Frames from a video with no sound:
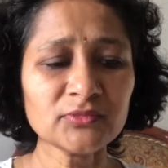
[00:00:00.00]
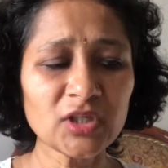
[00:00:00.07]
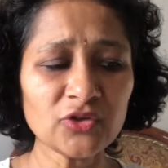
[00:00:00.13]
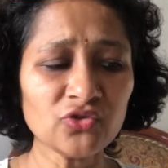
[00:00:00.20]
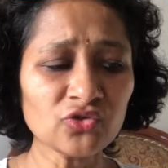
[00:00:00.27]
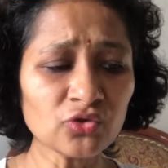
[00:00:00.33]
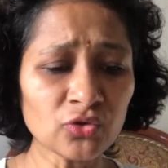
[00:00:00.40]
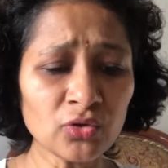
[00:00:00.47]

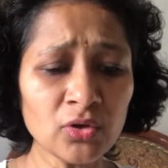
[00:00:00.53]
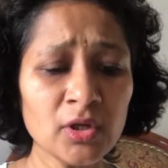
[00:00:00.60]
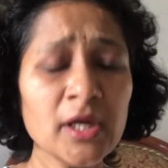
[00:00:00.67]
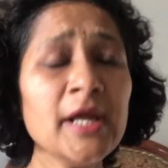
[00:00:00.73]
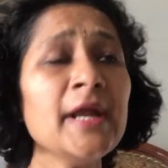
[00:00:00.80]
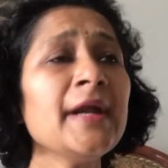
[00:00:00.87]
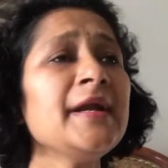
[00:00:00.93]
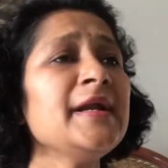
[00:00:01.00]
So
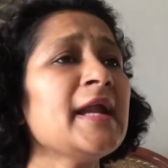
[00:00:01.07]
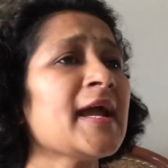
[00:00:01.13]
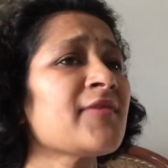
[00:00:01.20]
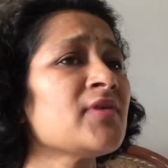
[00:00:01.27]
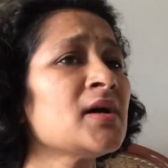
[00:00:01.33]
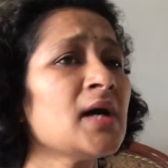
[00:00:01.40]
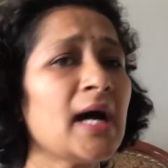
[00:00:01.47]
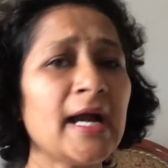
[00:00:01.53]

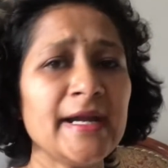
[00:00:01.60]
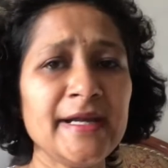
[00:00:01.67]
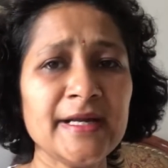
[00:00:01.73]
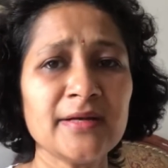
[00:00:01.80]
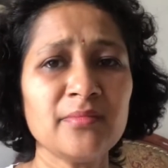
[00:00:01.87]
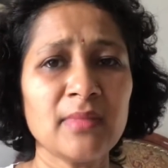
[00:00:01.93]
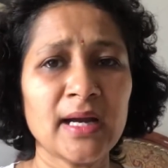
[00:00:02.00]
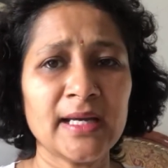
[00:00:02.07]
never
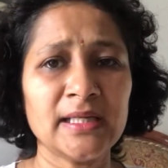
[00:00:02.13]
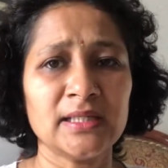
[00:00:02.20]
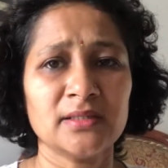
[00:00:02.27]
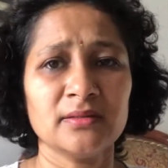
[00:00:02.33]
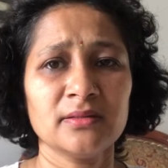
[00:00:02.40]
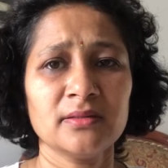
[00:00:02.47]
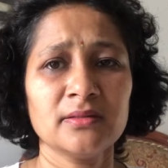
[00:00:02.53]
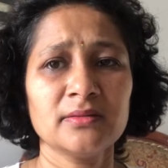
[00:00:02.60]

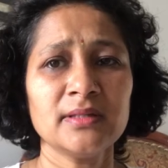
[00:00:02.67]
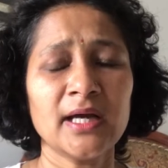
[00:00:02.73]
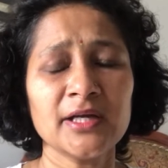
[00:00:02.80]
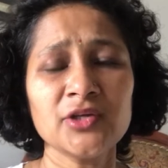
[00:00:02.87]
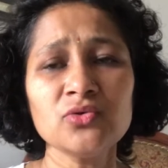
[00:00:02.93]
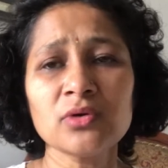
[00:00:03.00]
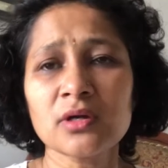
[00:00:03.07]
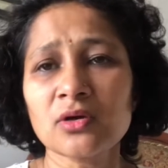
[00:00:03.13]
undermine that
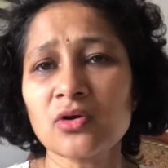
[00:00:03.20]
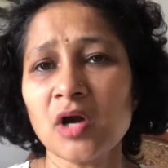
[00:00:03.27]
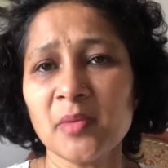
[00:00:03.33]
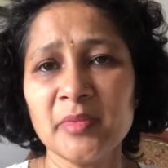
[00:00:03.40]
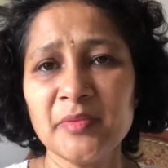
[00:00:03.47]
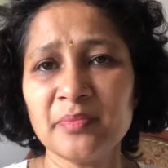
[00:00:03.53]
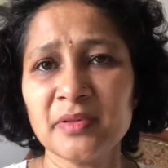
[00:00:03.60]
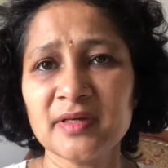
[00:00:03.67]
you are a
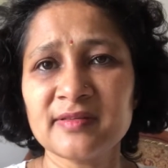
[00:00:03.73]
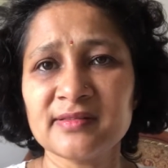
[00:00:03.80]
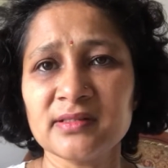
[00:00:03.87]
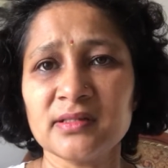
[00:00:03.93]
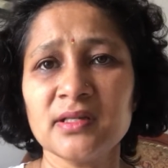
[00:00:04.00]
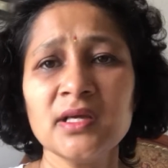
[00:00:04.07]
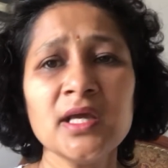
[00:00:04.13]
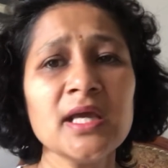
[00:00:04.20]
common
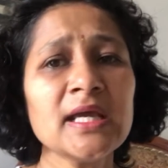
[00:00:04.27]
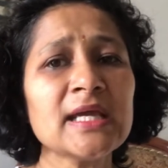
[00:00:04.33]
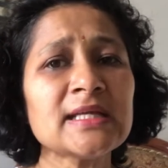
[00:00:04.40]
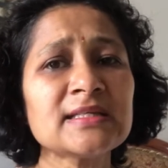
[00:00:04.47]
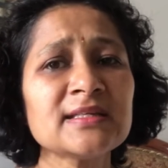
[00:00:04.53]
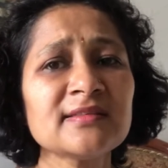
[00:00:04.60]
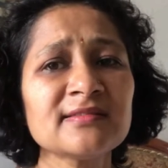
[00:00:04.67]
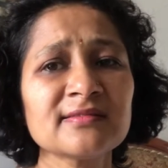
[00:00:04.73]
person.
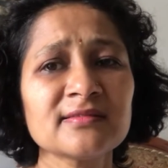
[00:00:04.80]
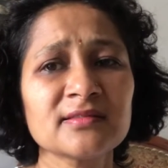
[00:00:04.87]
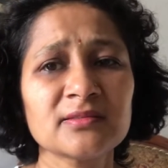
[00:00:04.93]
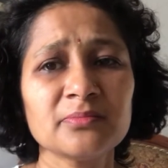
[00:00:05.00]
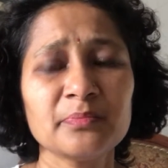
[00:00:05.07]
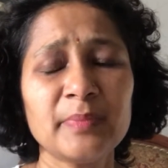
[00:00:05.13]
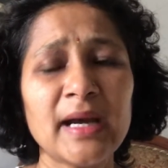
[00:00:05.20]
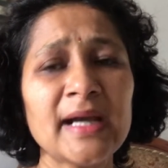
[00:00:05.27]
It is
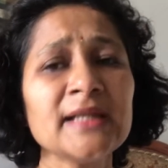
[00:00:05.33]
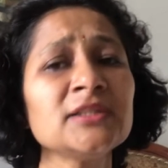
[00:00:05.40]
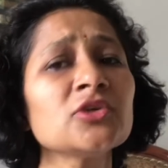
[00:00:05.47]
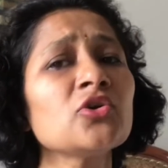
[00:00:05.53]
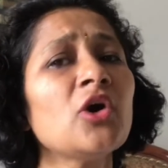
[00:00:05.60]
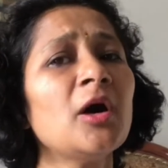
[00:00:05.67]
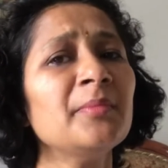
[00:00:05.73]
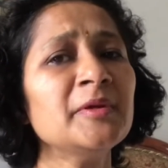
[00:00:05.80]
by the
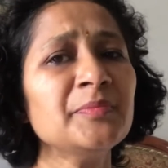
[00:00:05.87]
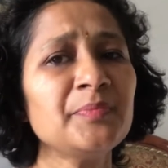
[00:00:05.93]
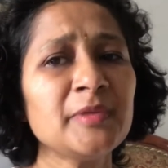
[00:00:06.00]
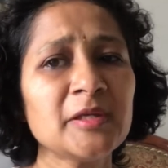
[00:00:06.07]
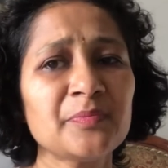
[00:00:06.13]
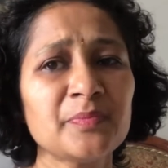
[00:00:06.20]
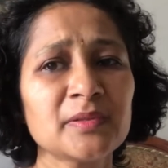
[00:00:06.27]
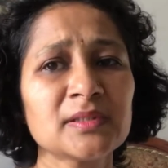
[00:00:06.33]
common
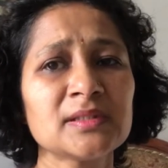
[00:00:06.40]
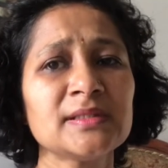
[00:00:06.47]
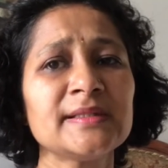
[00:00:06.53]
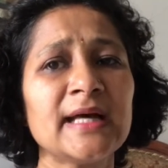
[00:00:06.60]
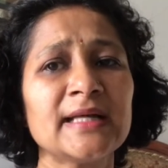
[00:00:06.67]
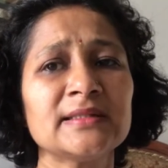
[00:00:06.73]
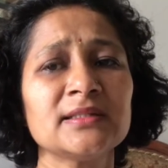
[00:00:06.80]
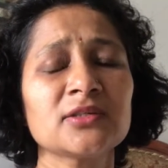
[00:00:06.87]
people
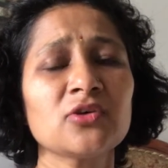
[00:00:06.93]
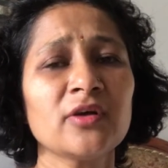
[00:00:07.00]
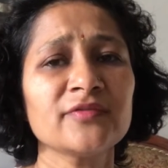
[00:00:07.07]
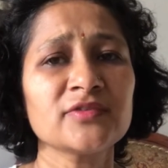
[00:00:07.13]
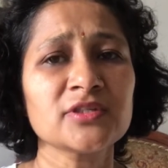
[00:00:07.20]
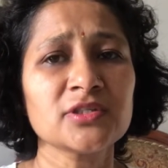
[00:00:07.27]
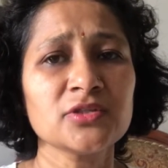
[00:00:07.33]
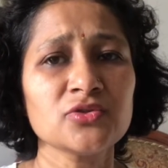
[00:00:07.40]
that the
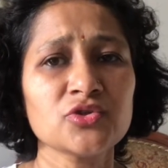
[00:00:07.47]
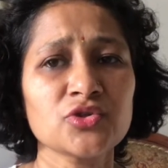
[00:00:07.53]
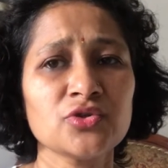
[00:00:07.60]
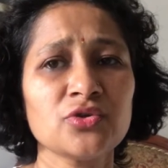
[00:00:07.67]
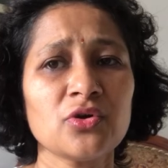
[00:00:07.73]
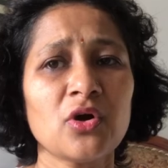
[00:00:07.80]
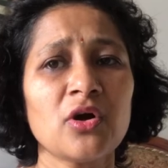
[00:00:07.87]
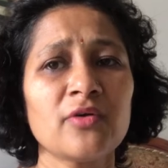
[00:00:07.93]

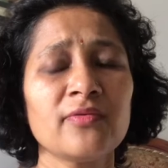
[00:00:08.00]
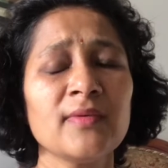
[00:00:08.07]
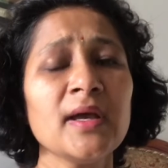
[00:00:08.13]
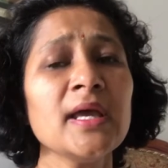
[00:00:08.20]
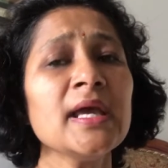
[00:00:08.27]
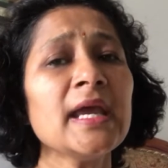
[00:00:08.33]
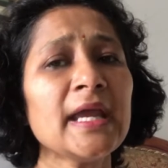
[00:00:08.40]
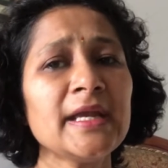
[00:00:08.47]
Constitution of
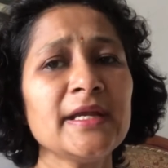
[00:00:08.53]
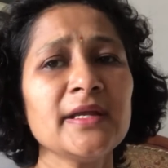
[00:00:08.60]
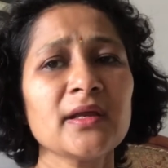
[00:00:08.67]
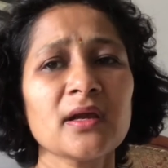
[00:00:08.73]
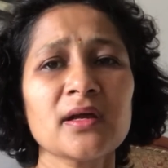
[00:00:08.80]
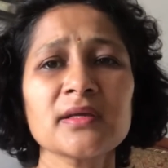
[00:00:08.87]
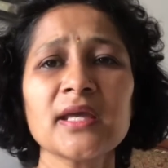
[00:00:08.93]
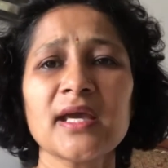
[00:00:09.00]

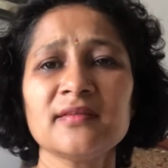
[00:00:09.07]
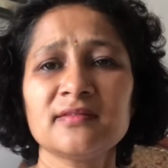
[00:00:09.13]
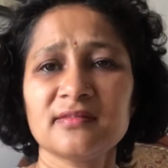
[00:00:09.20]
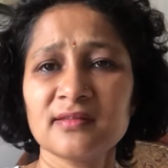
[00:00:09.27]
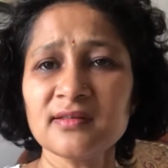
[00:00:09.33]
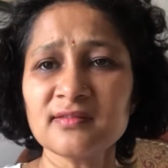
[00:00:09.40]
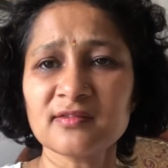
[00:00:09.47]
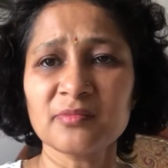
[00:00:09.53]
India
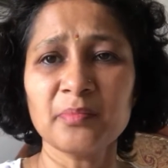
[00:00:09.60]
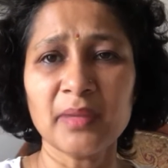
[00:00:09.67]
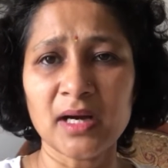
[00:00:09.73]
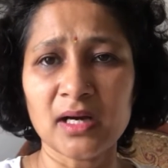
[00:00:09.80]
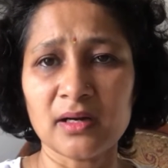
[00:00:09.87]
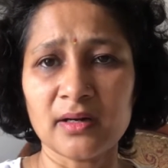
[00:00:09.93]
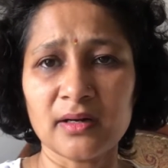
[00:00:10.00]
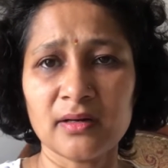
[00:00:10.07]
gets its
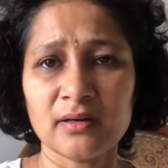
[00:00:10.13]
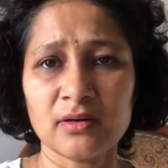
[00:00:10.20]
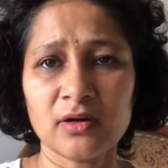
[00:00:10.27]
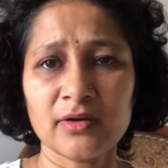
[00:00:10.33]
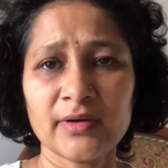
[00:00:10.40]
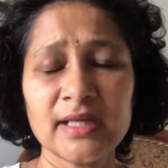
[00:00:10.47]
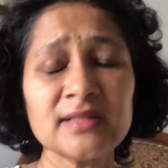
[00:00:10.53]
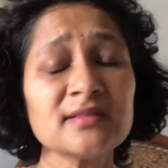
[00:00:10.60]
power.
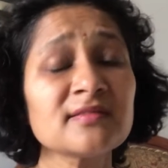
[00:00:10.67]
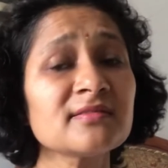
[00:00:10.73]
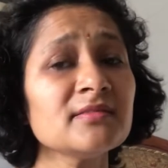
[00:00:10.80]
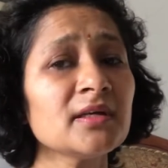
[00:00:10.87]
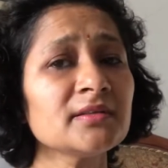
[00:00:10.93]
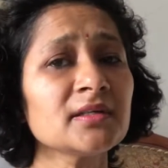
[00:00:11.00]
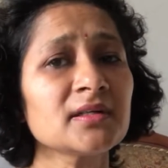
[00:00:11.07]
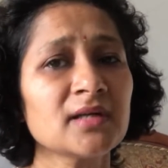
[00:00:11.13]
All right, it's
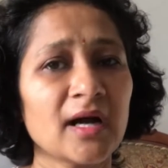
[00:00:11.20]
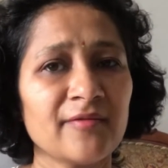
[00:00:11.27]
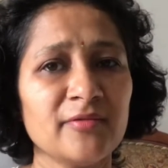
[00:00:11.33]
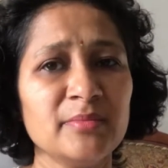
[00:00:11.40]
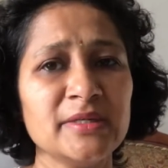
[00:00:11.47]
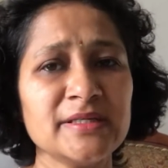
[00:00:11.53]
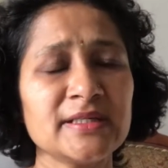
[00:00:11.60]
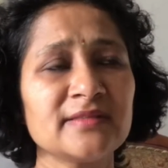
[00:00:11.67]
not the
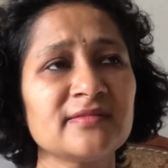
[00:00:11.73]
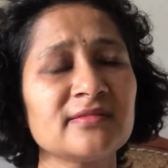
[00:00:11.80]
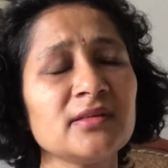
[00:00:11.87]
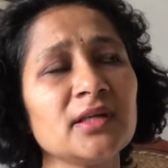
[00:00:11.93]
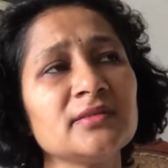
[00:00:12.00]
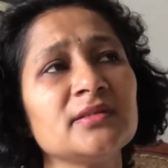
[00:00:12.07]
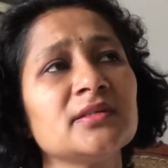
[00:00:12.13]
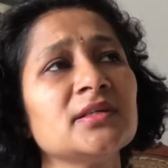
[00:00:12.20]
government, it's
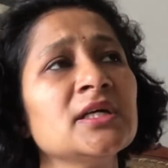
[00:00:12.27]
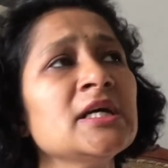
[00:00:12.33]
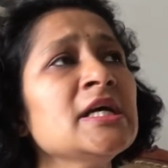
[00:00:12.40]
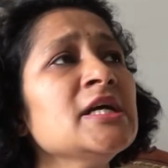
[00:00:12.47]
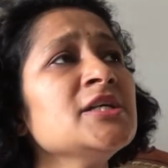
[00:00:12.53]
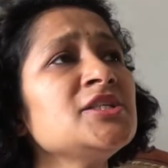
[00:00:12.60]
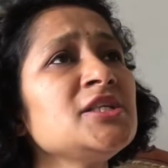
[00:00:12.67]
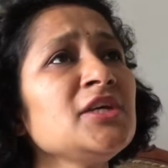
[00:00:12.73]
not the
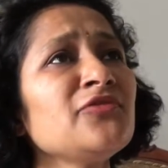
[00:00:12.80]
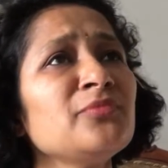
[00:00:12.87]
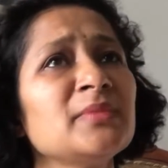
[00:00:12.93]
chief